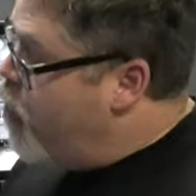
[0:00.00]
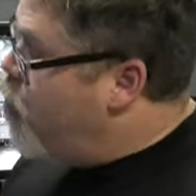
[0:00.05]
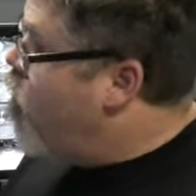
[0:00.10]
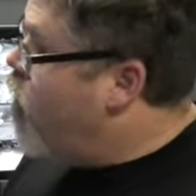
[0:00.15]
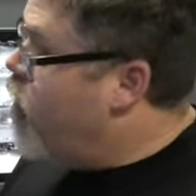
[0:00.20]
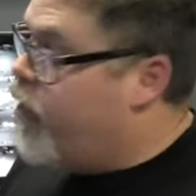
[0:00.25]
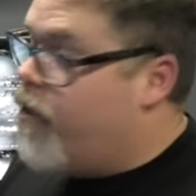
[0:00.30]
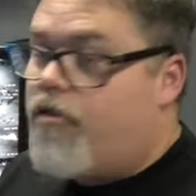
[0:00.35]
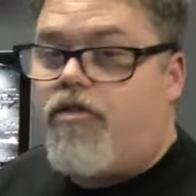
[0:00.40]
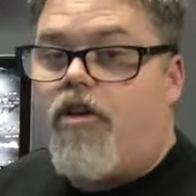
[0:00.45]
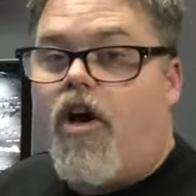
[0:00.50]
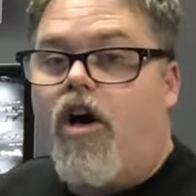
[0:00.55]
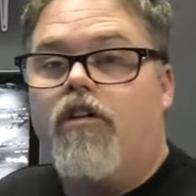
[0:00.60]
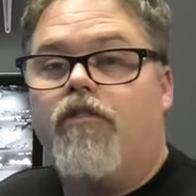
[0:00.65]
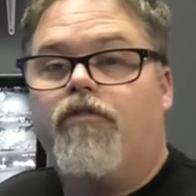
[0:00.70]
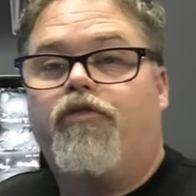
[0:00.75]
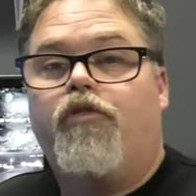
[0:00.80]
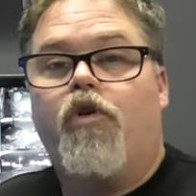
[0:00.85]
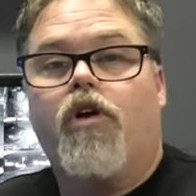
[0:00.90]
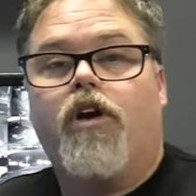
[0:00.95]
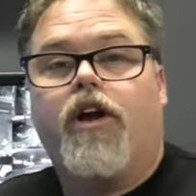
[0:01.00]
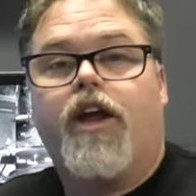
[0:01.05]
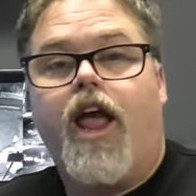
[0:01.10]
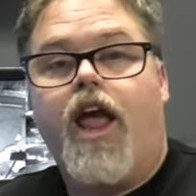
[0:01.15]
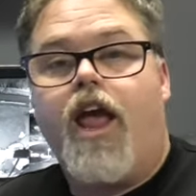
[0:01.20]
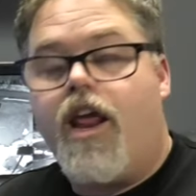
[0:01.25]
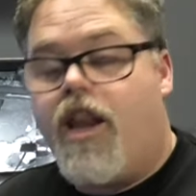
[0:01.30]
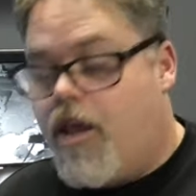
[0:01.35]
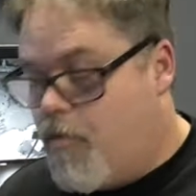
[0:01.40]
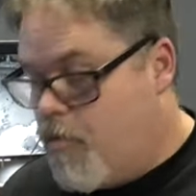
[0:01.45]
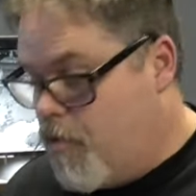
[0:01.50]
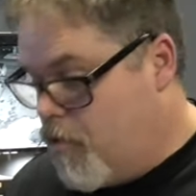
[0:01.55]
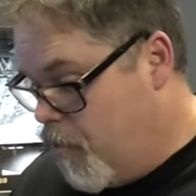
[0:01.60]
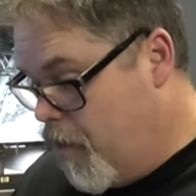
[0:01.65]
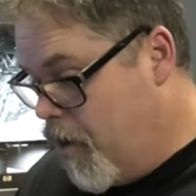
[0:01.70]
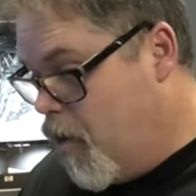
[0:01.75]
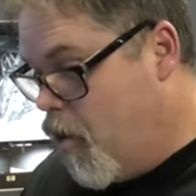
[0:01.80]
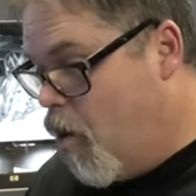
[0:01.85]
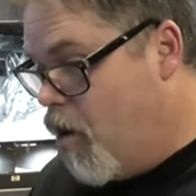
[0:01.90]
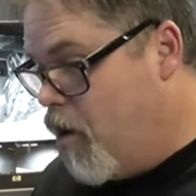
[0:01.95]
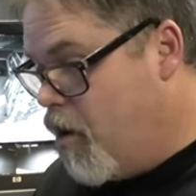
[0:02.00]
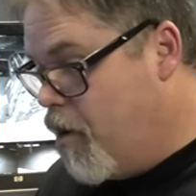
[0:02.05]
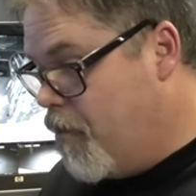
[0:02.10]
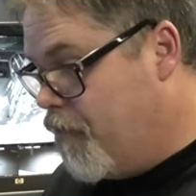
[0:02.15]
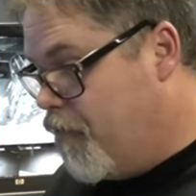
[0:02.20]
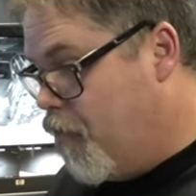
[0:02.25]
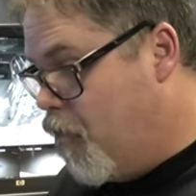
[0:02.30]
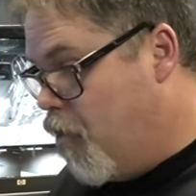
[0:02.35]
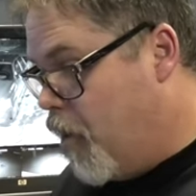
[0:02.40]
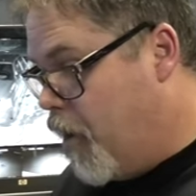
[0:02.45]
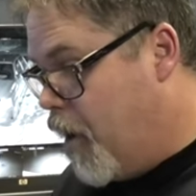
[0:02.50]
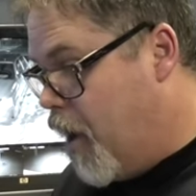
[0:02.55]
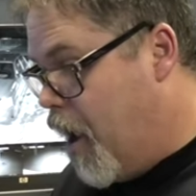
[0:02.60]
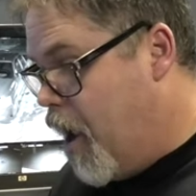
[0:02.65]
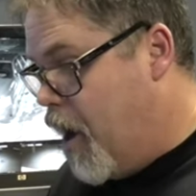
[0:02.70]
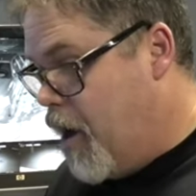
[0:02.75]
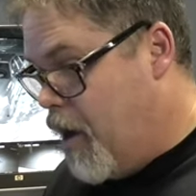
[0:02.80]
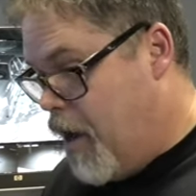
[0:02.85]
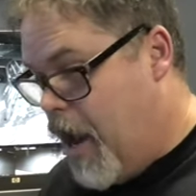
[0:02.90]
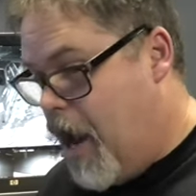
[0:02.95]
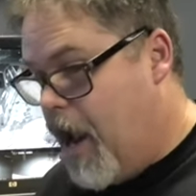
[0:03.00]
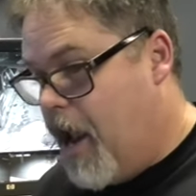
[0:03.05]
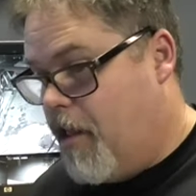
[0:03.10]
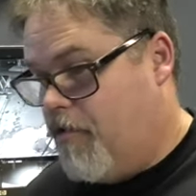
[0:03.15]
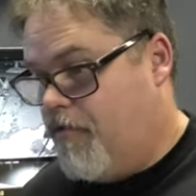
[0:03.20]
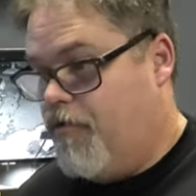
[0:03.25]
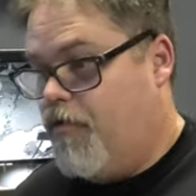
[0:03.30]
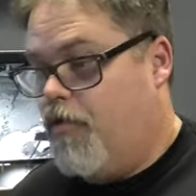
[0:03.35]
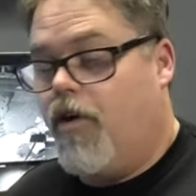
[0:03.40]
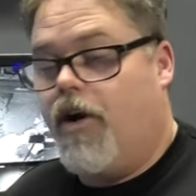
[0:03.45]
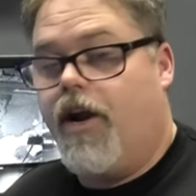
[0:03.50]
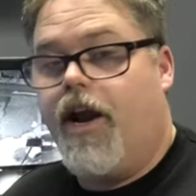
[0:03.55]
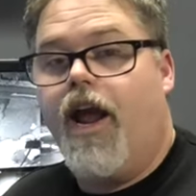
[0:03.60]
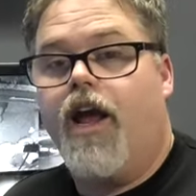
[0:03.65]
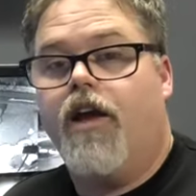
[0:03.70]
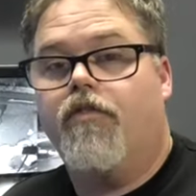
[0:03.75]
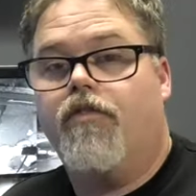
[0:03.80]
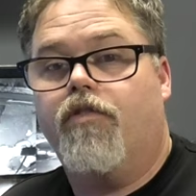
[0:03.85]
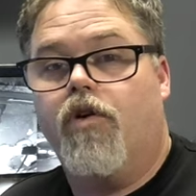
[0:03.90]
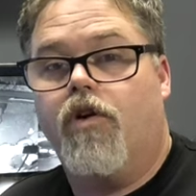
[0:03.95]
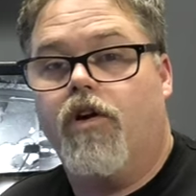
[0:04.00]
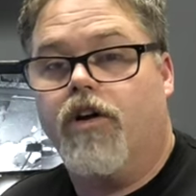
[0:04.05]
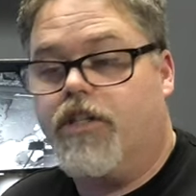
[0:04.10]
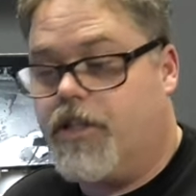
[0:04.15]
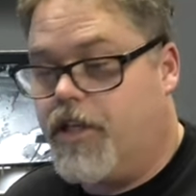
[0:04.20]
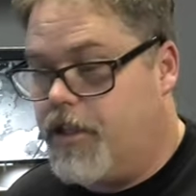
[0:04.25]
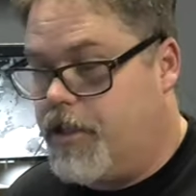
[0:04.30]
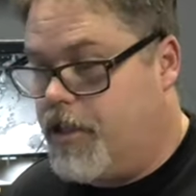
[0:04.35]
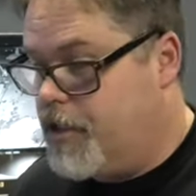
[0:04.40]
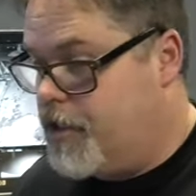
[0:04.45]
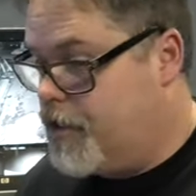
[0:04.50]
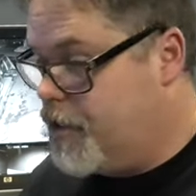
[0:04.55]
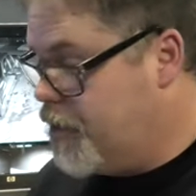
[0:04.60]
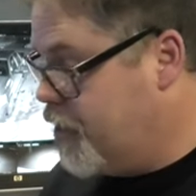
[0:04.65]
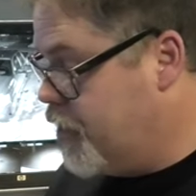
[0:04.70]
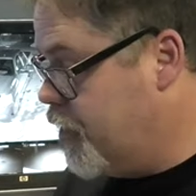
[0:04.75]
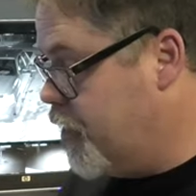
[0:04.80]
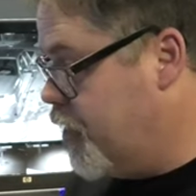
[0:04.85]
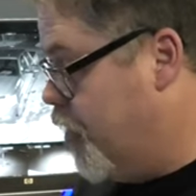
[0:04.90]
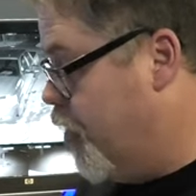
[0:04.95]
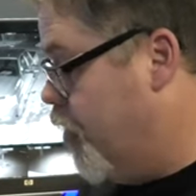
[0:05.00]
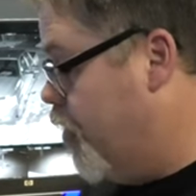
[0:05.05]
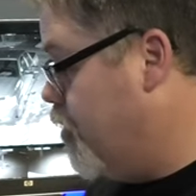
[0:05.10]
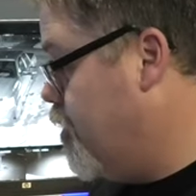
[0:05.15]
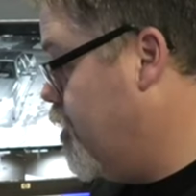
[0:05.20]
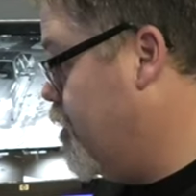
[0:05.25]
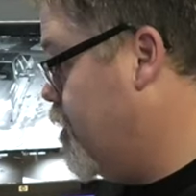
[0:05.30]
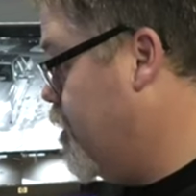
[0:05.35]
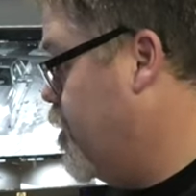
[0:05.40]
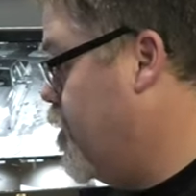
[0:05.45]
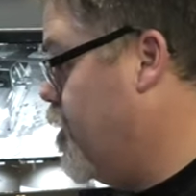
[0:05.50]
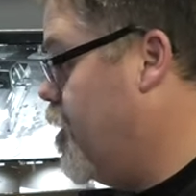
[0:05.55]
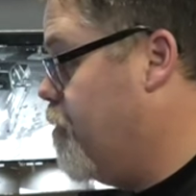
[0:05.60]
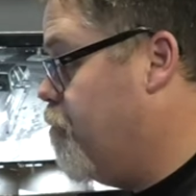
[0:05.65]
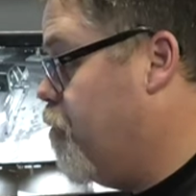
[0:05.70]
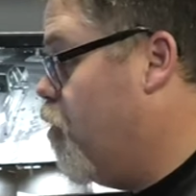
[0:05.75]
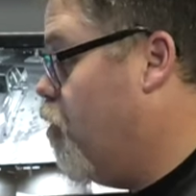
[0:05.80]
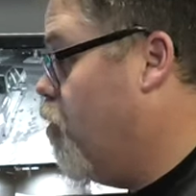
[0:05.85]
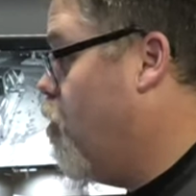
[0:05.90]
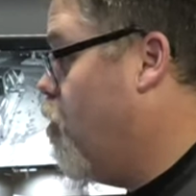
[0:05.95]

wanted this all in 4K and he was recording 4K, enhanced 4K of course, because it's, you know, just a cheap old